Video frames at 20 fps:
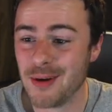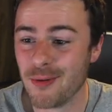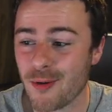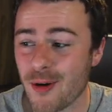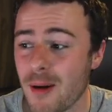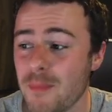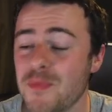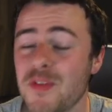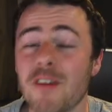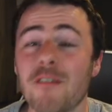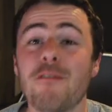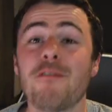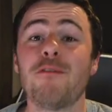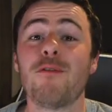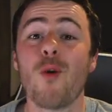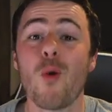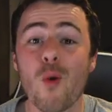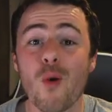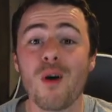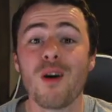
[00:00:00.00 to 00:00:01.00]
We're up to
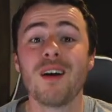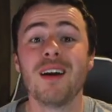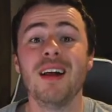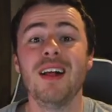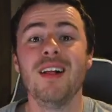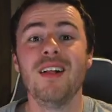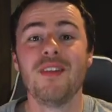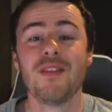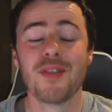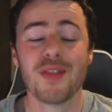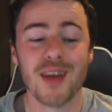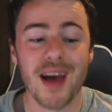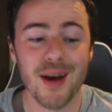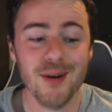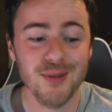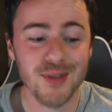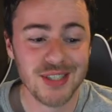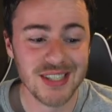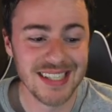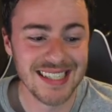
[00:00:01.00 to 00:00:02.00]

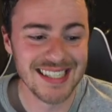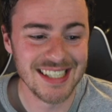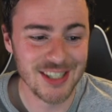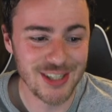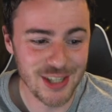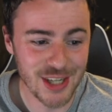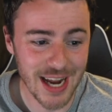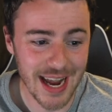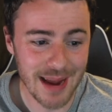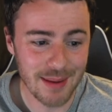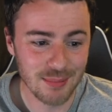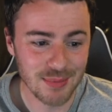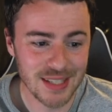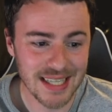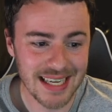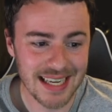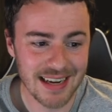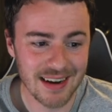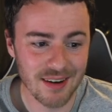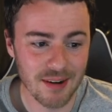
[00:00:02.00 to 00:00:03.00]
4,000 gems
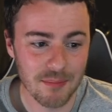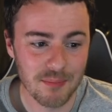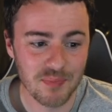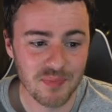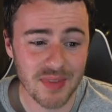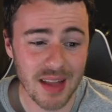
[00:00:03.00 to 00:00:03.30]
here,